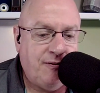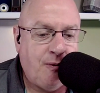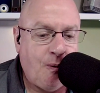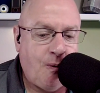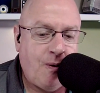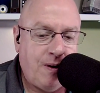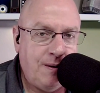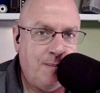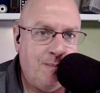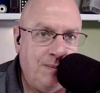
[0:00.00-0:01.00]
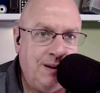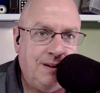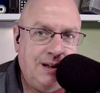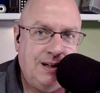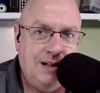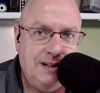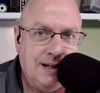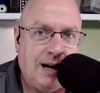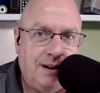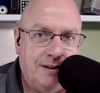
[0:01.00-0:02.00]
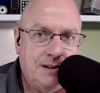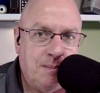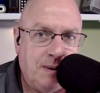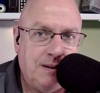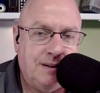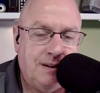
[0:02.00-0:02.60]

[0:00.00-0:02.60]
four million dollars a month.